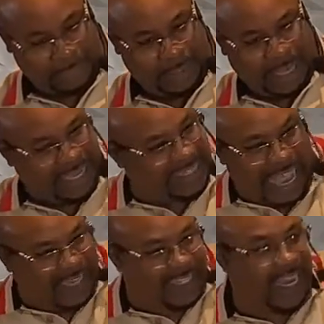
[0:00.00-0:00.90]
it's
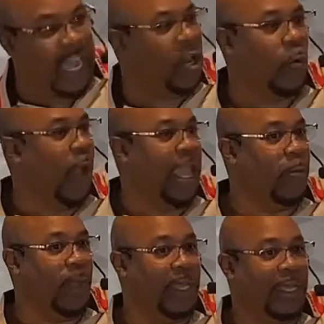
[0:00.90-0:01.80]
not done away
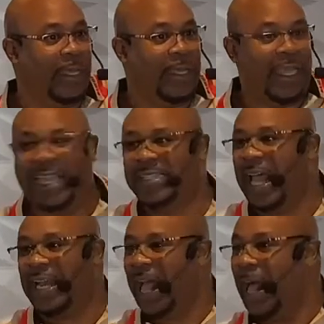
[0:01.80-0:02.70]
with. It's
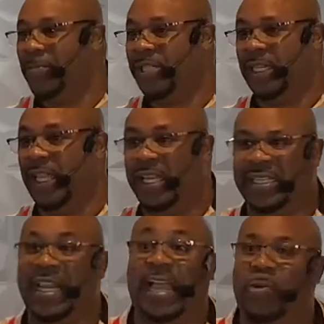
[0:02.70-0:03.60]
not obsolete. It's
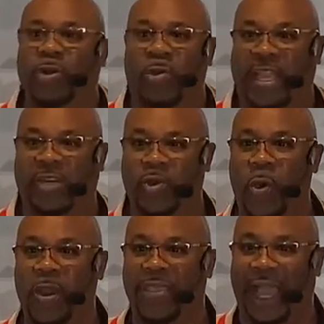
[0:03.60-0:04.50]
like we don't
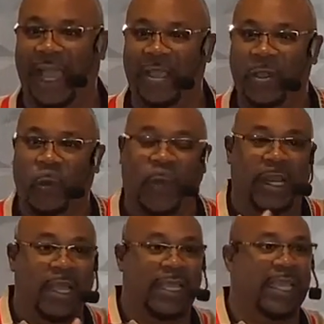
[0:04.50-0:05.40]
ignore that. We
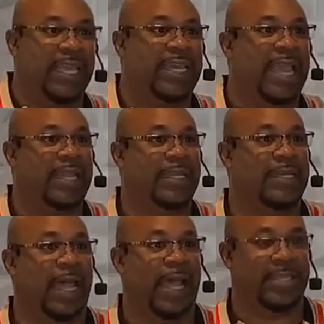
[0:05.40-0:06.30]
look and connect the
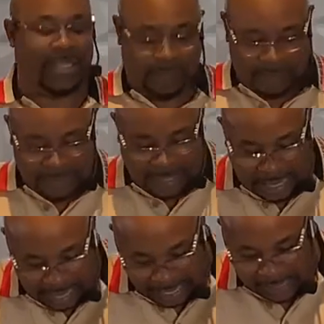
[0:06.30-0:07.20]
dots.
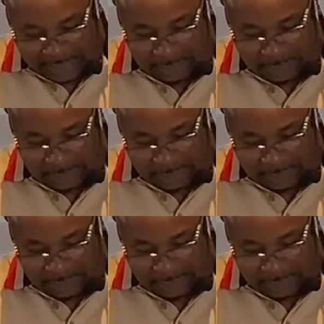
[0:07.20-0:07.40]
How does it